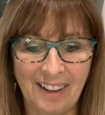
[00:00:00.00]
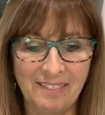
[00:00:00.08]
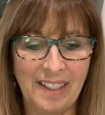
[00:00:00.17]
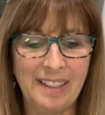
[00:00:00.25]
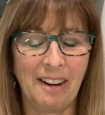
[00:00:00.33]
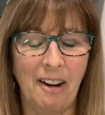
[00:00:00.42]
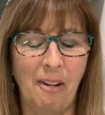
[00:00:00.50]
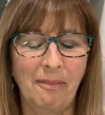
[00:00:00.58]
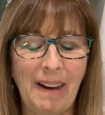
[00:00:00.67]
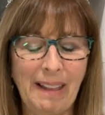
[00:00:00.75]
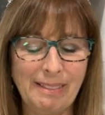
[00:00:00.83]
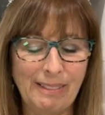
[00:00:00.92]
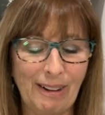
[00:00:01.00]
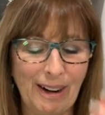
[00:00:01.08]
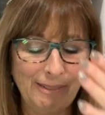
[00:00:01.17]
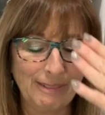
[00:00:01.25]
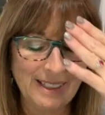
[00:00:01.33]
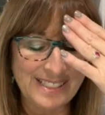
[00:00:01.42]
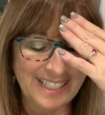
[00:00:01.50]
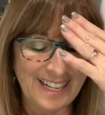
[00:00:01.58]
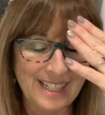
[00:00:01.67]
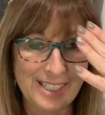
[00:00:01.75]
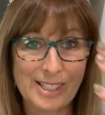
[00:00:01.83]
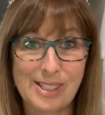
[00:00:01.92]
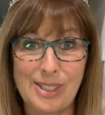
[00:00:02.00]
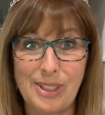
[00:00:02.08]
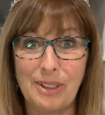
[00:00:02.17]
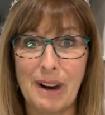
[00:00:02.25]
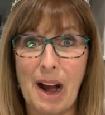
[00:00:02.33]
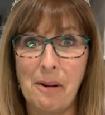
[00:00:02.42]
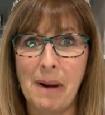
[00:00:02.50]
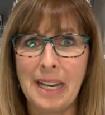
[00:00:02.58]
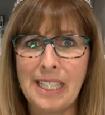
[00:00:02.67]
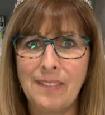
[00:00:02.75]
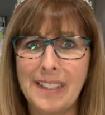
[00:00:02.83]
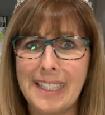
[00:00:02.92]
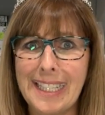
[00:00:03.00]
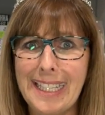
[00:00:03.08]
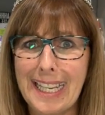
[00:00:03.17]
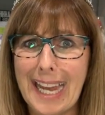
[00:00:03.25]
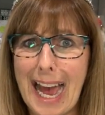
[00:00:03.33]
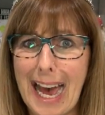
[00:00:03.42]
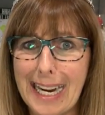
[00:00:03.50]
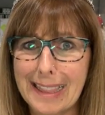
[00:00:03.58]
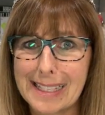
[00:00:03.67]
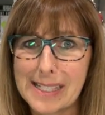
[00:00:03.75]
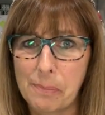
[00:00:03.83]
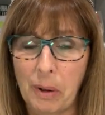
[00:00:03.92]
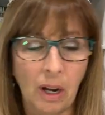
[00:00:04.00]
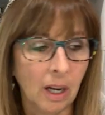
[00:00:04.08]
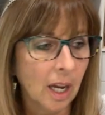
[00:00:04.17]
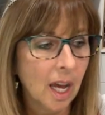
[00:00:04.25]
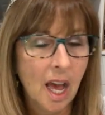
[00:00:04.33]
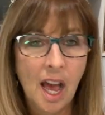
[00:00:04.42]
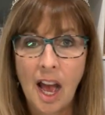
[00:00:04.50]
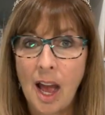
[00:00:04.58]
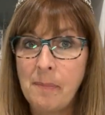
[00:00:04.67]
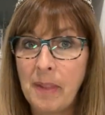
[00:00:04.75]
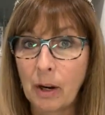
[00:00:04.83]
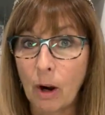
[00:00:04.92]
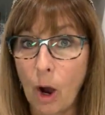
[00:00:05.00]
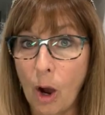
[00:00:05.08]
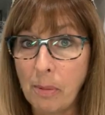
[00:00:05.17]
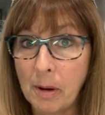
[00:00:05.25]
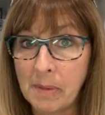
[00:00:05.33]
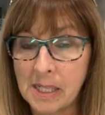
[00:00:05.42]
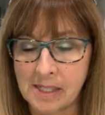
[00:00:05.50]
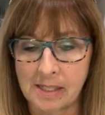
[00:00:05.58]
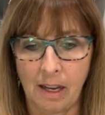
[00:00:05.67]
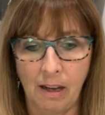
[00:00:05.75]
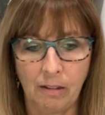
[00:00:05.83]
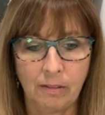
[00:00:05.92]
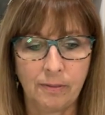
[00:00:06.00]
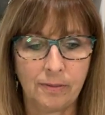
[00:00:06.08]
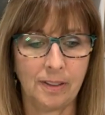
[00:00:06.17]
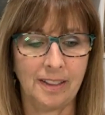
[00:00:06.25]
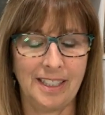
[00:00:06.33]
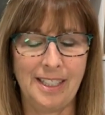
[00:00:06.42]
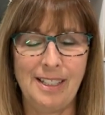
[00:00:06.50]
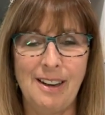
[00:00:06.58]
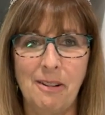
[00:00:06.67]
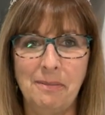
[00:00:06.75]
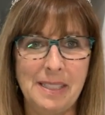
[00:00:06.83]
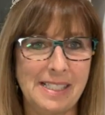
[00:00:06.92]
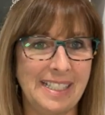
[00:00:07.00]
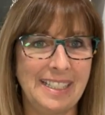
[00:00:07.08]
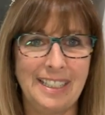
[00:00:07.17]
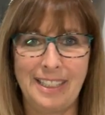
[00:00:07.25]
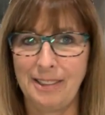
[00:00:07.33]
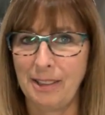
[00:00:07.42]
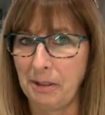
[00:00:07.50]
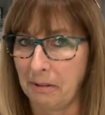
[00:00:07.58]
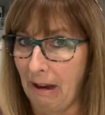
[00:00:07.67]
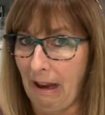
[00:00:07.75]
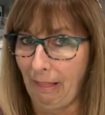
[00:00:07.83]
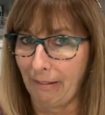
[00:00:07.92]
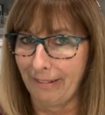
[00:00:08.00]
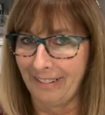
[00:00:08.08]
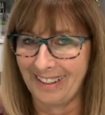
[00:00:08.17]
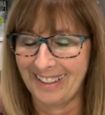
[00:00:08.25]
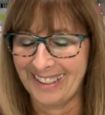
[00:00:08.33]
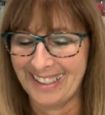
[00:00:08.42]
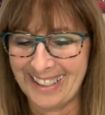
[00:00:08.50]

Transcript: I'm like, oh my Lord, what did I just do? How am I even gonna get out of this bunk? I'm there all by myself. Nobody's gonna hear you holler.